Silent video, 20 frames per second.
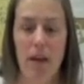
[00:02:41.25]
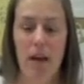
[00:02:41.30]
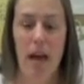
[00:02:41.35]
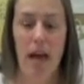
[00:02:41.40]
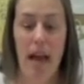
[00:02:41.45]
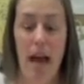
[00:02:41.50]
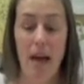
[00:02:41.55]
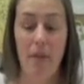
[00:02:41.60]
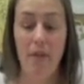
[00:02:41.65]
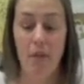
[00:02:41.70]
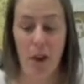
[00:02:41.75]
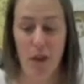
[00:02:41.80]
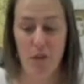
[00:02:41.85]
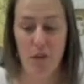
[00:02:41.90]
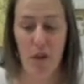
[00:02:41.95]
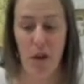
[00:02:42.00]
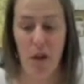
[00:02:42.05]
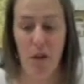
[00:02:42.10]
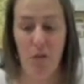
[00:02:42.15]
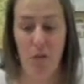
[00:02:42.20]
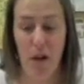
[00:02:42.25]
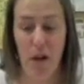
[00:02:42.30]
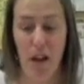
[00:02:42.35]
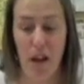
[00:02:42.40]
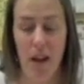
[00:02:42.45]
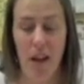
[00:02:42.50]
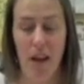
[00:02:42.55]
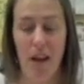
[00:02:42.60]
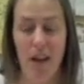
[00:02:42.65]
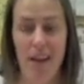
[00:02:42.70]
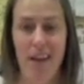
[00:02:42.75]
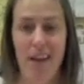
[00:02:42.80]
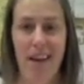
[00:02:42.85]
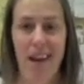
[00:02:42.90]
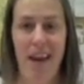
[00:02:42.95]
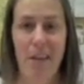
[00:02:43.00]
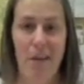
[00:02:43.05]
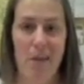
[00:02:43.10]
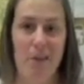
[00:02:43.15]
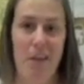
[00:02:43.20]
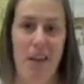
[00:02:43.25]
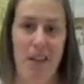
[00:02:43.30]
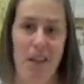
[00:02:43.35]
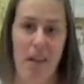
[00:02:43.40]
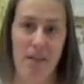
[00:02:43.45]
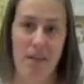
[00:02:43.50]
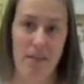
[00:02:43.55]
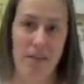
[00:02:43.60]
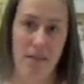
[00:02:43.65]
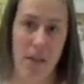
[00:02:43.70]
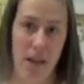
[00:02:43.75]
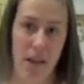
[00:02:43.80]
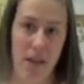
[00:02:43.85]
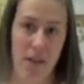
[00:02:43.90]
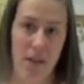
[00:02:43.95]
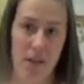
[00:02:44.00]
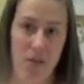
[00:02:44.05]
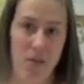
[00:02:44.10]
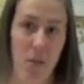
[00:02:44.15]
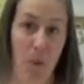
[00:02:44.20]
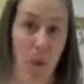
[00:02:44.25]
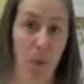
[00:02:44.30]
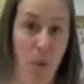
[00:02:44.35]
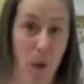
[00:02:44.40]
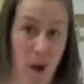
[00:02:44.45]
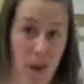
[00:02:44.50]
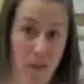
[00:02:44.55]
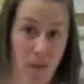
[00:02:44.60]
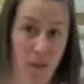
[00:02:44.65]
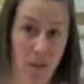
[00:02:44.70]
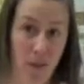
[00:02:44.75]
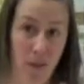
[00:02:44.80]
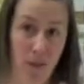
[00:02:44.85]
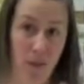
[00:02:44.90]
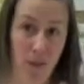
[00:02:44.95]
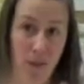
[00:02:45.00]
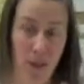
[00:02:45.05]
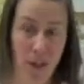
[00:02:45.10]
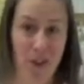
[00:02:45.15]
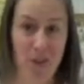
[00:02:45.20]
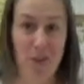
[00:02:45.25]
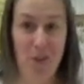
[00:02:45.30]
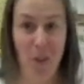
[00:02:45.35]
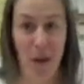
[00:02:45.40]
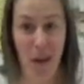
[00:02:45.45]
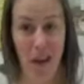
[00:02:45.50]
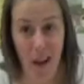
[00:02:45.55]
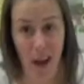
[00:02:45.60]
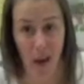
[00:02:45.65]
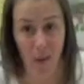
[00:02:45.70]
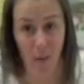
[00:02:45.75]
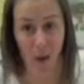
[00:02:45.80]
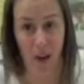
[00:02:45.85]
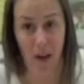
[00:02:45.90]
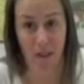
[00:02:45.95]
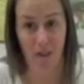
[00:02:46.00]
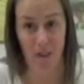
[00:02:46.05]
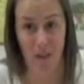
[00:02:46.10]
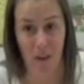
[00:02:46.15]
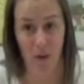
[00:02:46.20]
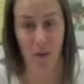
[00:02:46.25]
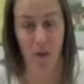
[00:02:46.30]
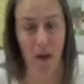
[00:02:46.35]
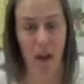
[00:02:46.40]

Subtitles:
And after I started running, I looked at things and said, do I want to or do I not want to?